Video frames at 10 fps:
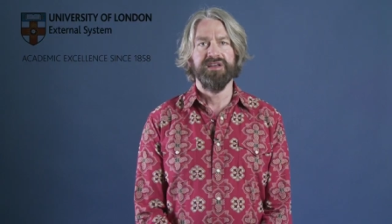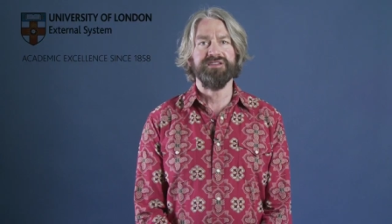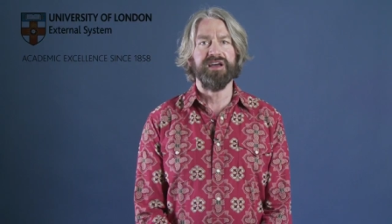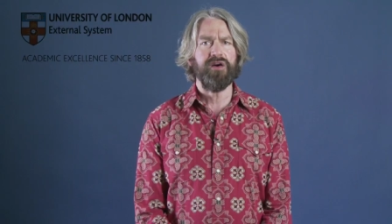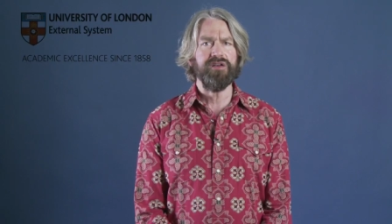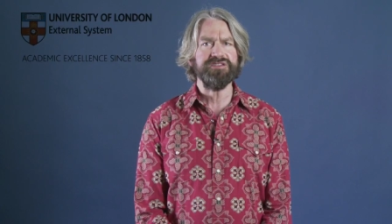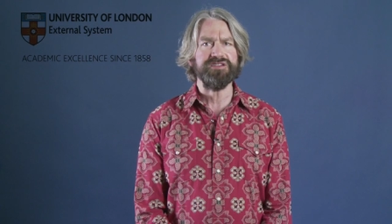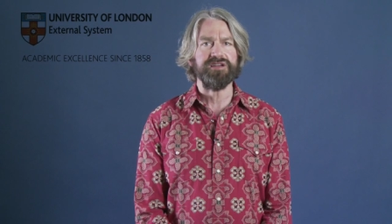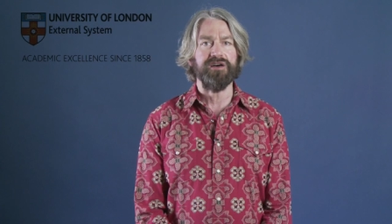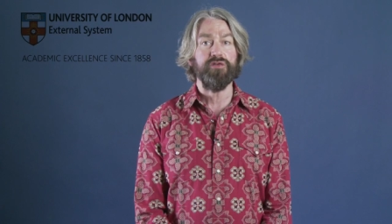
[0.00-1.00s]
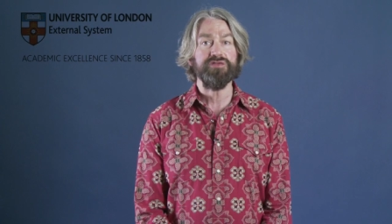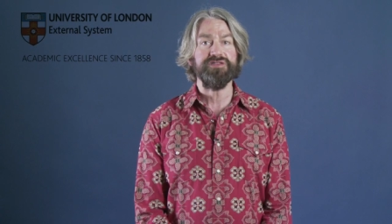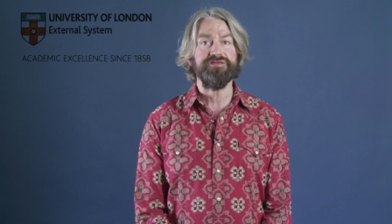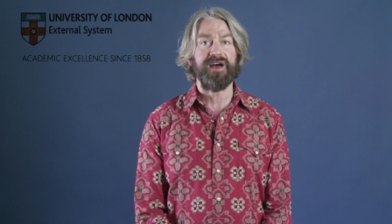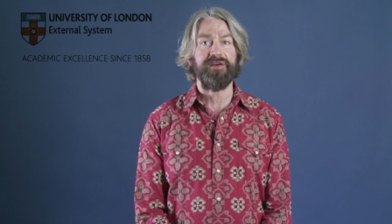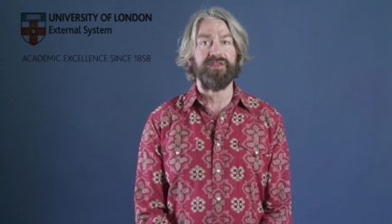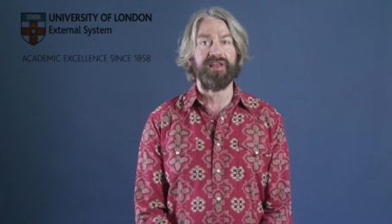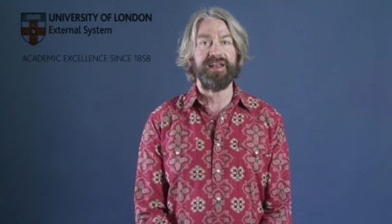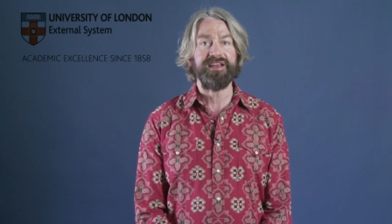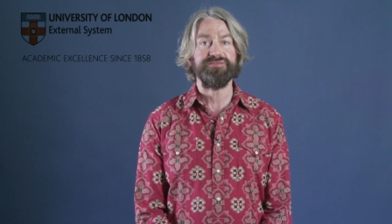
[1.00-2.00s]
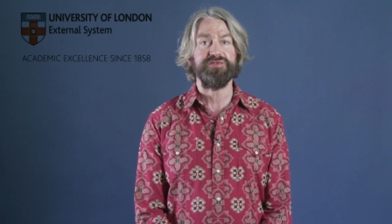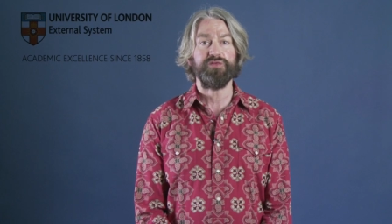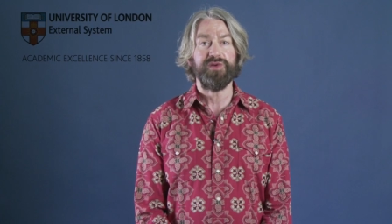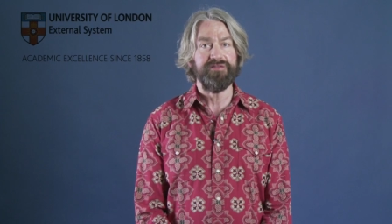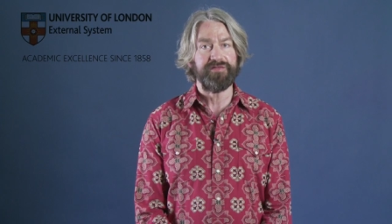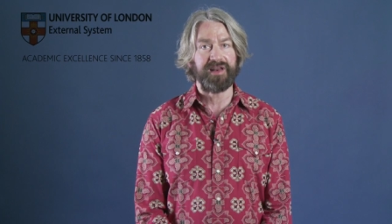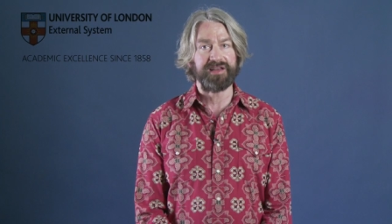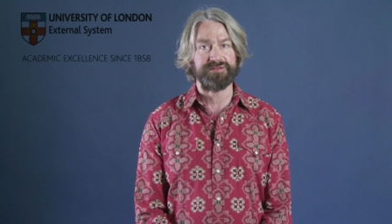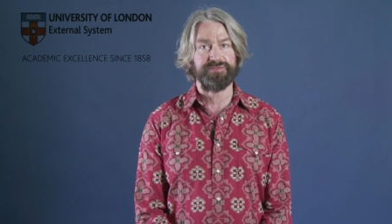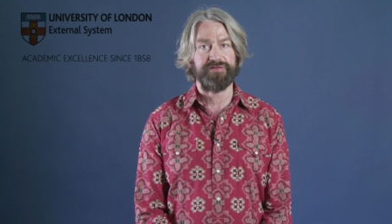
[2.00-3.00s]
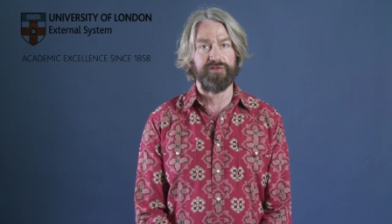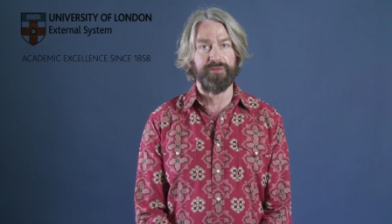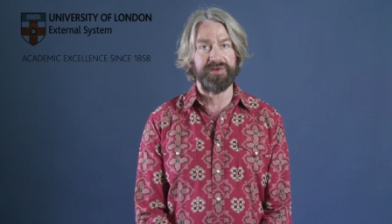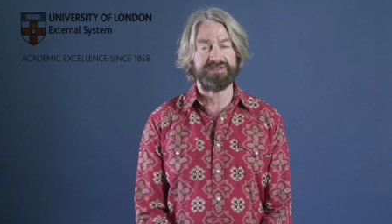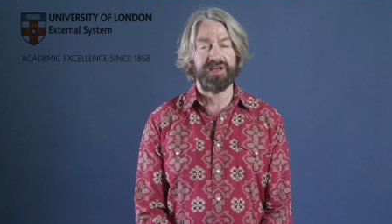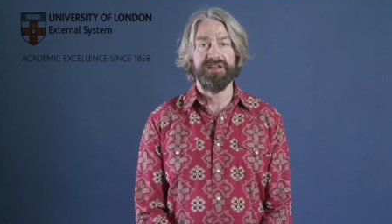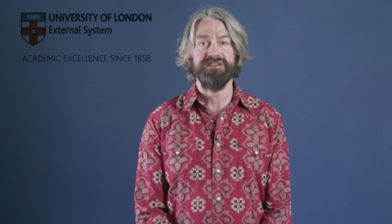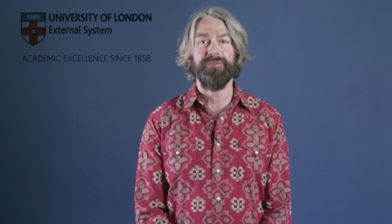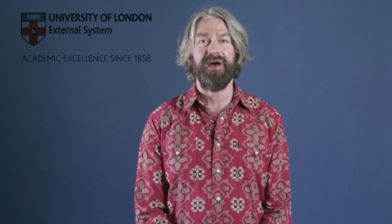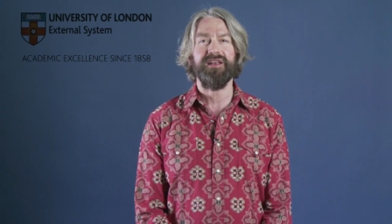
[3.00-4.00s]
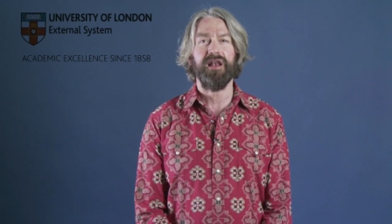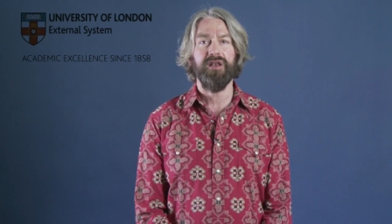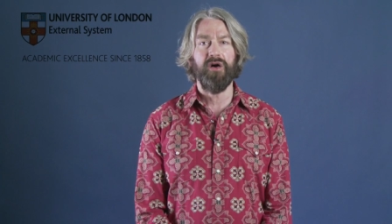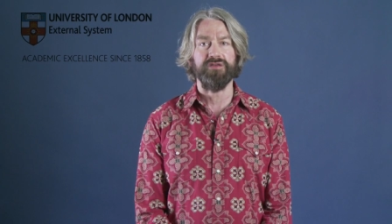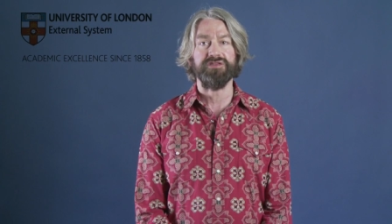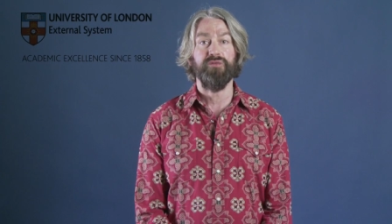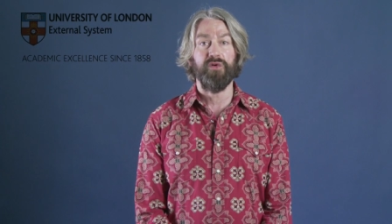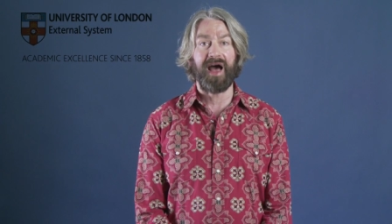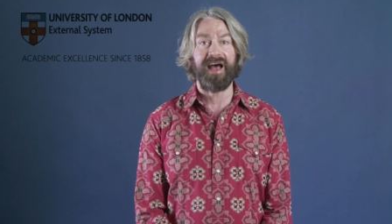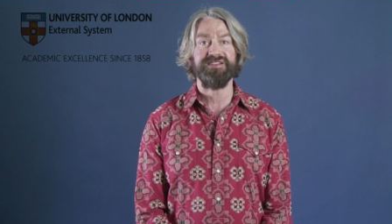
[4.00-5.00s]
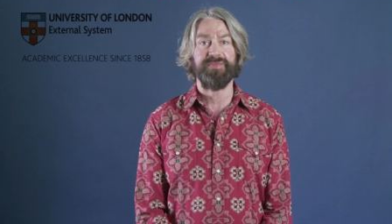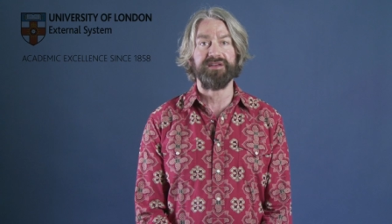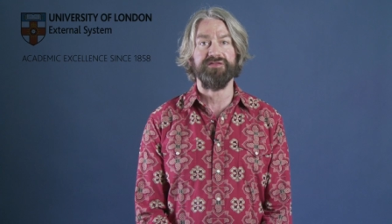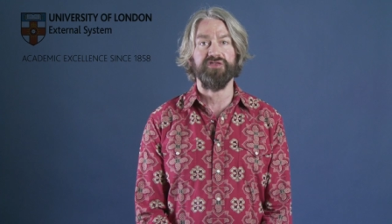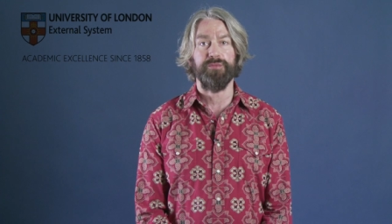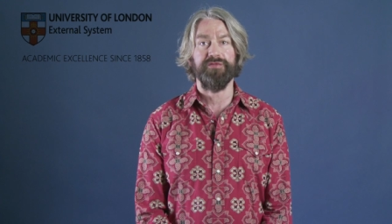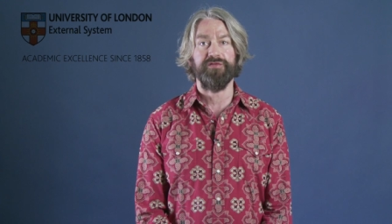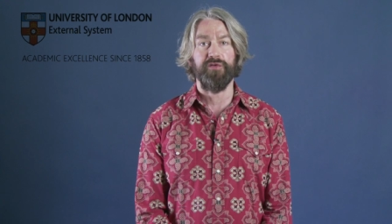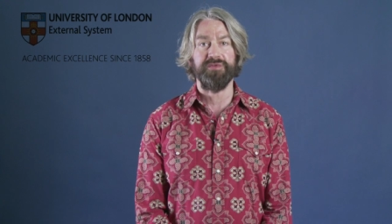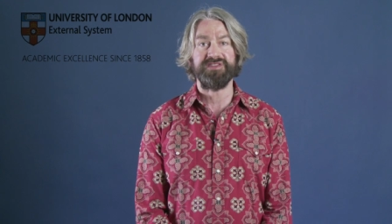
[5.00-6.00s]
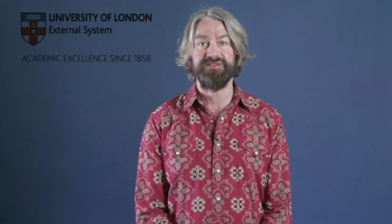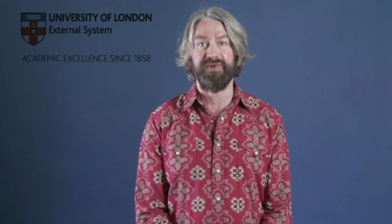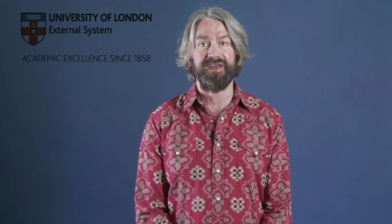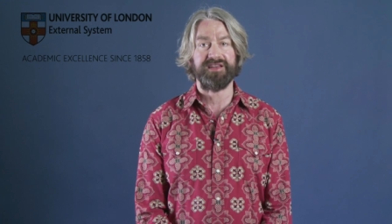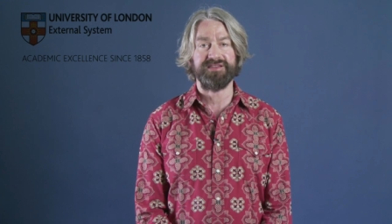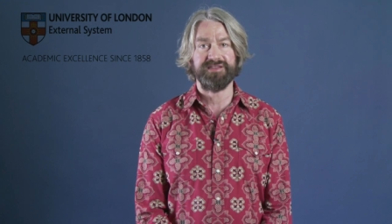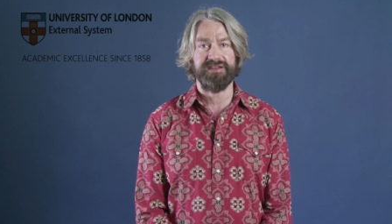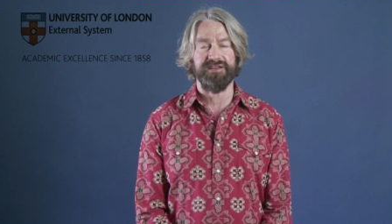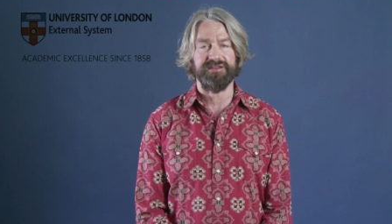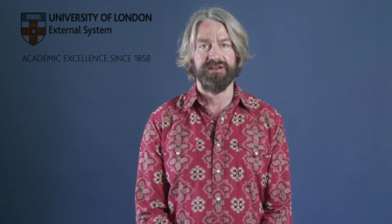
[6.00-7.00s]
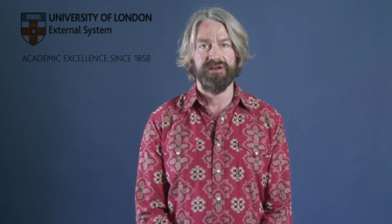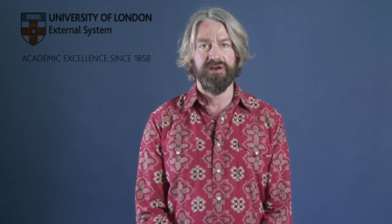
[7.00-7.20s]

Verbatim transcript: Psychologists have also found that the links between feelings and performance depend a lot on what aspect of job performance is being considered.